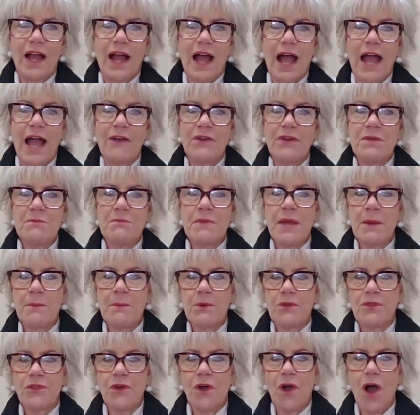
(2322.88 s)
I
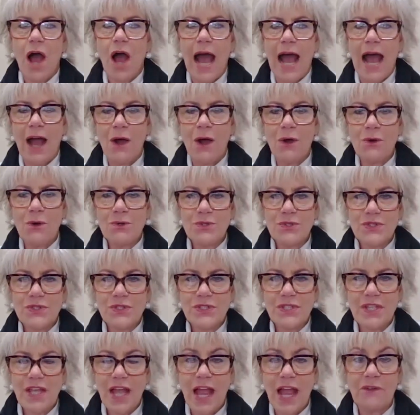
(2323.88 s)
remember the
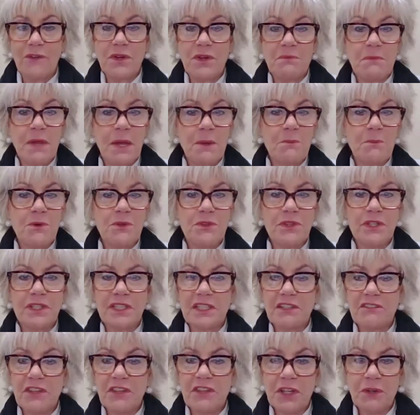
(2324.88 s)
house. I remember the
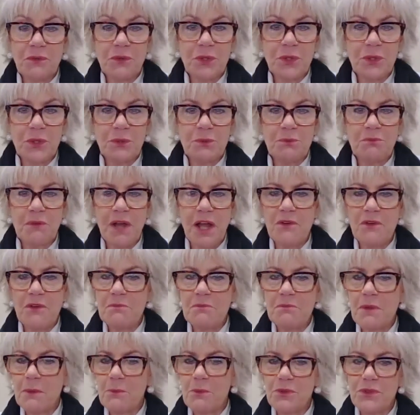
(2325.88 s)
living room. I
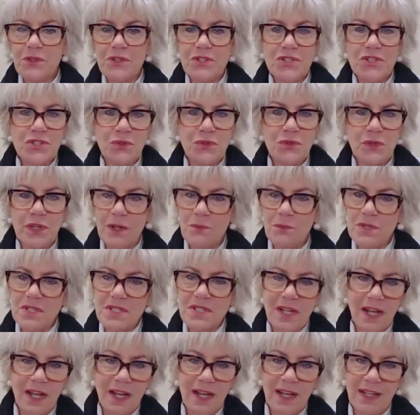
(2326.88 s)
remember the street it
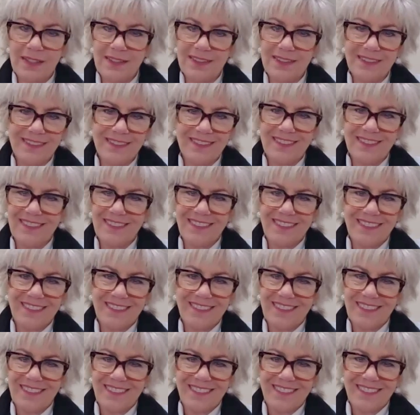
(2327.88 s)
was on.
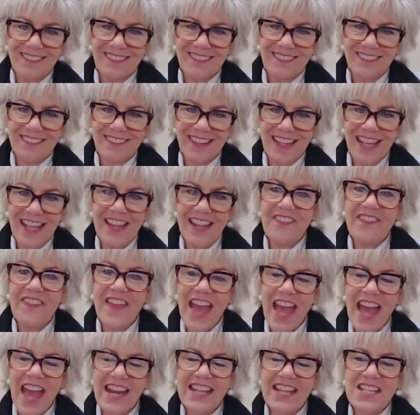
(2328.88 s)
And
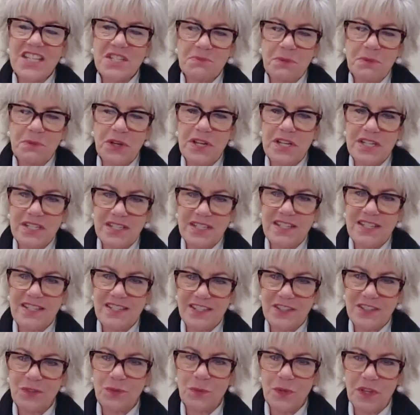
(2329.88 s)
that experience is
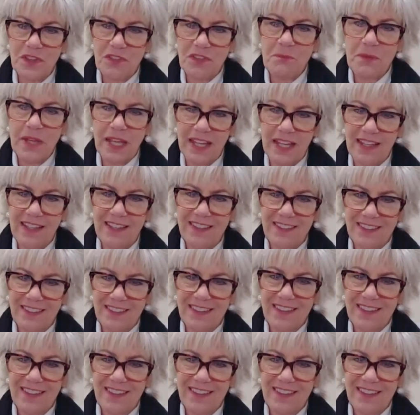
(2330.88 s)
still with me.